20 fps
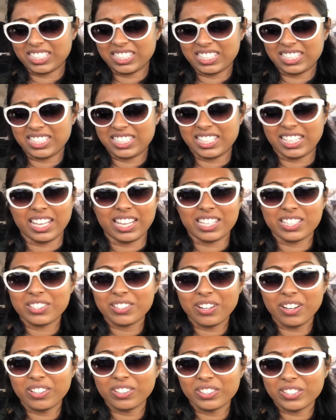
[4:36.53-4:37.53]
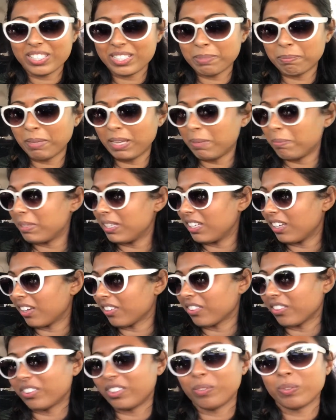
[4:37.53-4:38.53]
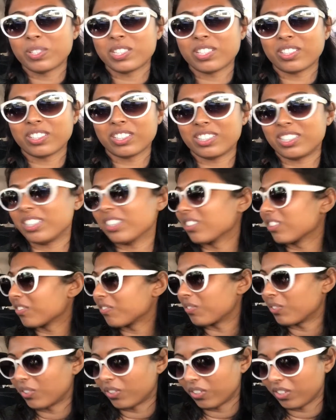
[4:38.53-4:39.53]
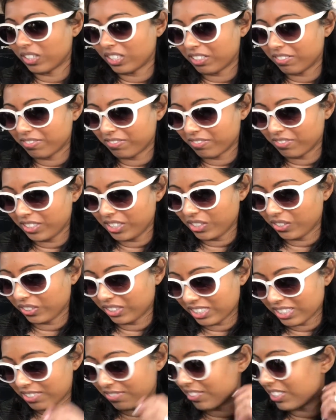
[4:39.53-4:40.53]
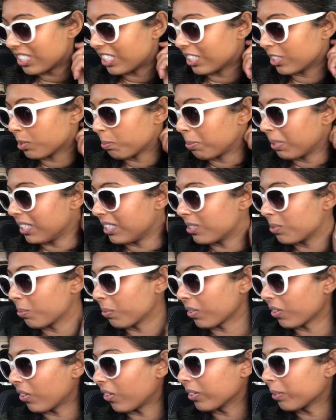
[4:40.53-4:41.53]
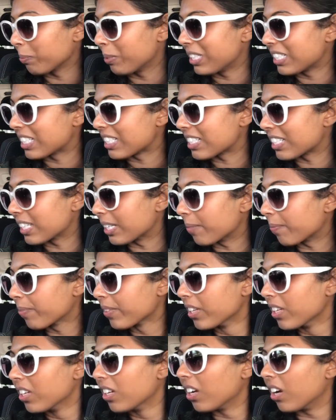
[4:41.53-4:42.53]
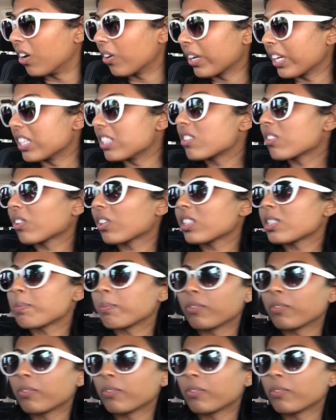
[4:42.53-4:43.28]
$10 maybe? I thought that was a good deal for you know, this vintage piece with all the pieces in it. Okay, so let's move